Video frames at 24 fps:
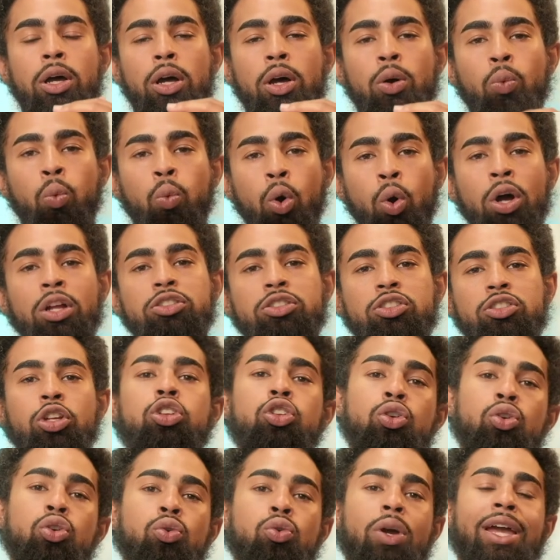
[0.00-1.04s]
want to
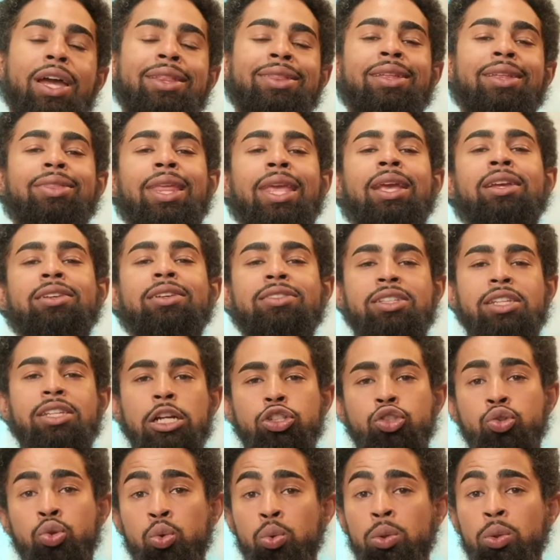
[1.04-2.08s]
do and the things that
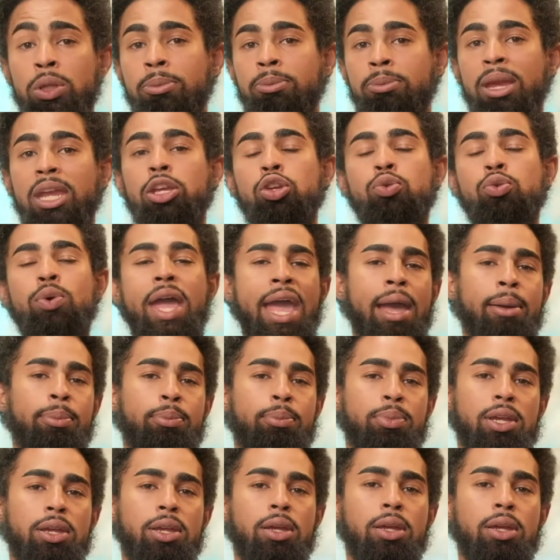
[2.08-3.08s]
truly make you happy.